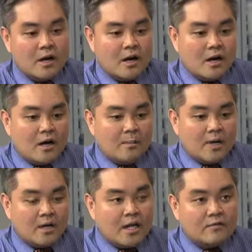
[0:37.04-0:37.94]
A
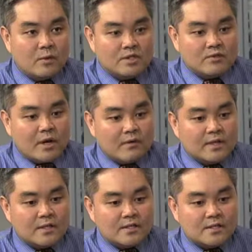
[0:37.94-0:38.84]
lot of what's
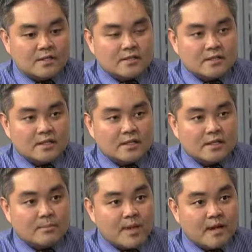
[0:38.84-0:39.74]
driving this is the
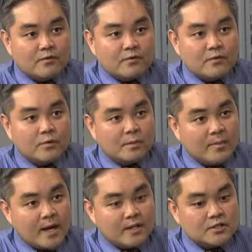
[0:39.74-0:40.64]
demand for food and
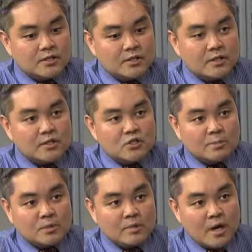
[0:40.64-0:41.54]
packaging and
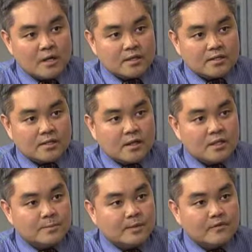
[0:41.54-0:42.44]
consumer products.
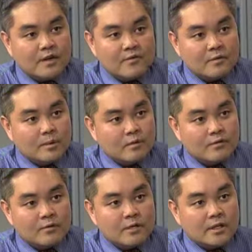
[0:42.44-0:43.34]
It's been favorable
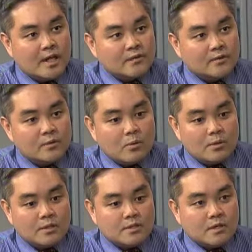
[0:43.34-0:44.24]
for the last few
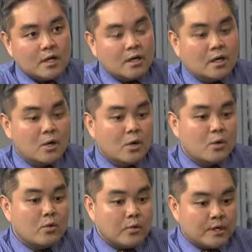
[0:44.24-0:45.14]
quarters.
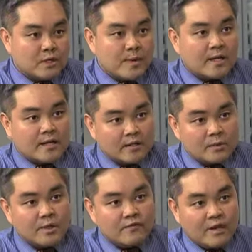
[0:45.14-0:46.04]
We expect that
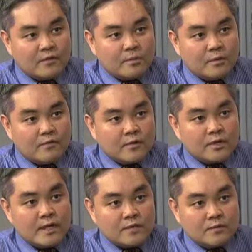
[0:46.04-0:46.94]
to be favorable for the
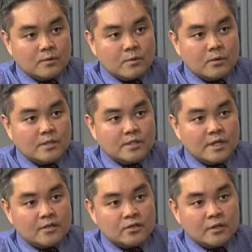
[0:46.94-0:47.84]
next few quarters
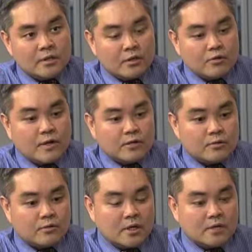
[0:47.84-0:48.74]
and throughout
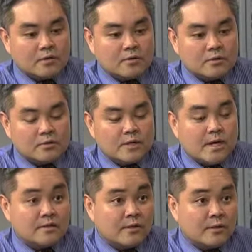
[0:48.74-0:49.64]

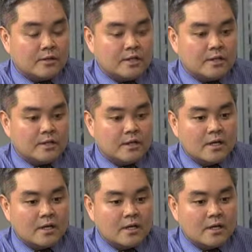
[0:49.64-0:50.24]
2013.